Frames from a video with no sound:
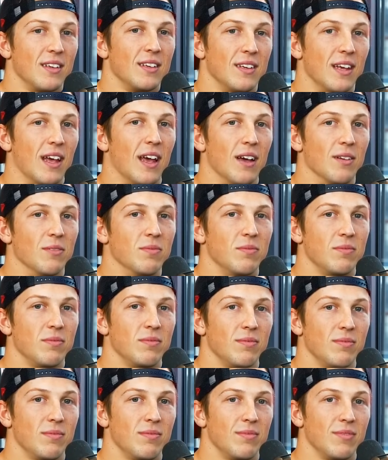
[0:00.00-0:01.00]
Yeah,
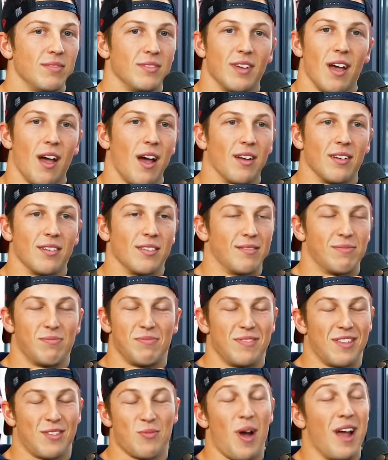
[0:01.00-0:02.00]
that's
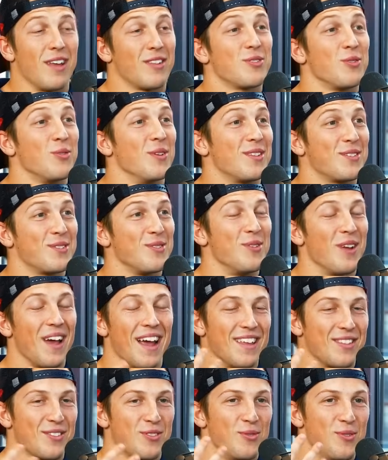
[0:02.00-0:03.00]
why it's
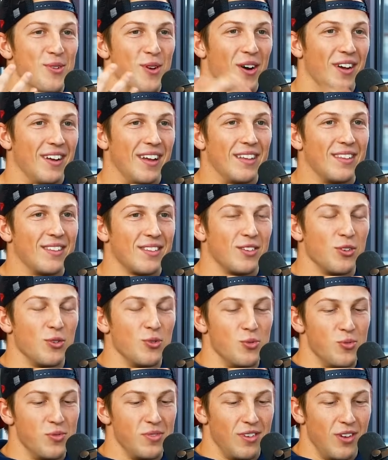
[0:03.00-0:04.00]

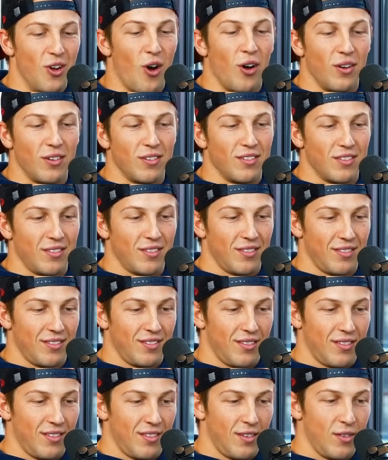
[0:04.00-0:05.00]
still not
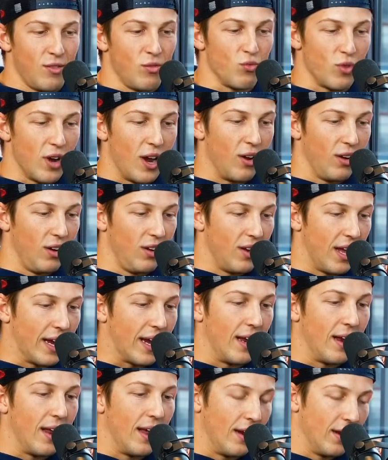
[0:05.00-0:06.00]
real. Like
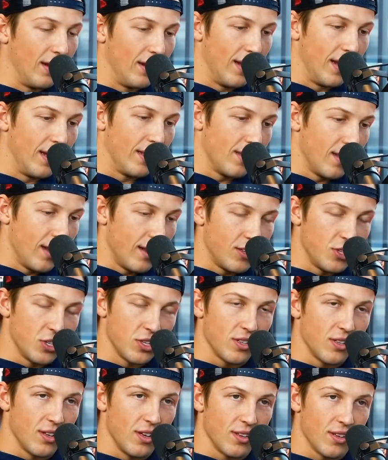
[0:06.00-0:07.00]

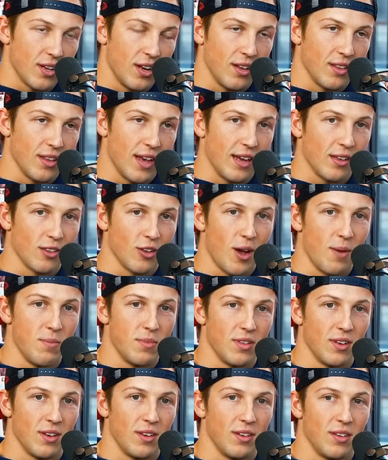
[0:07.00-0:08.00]
it's gonna take time
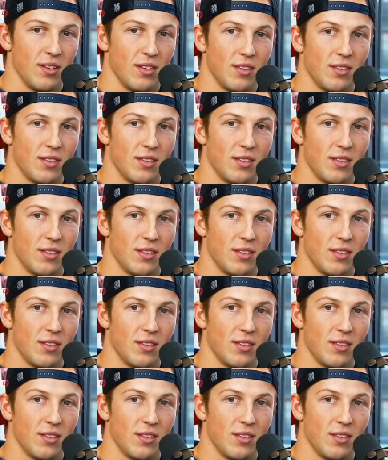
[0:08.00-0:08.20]
to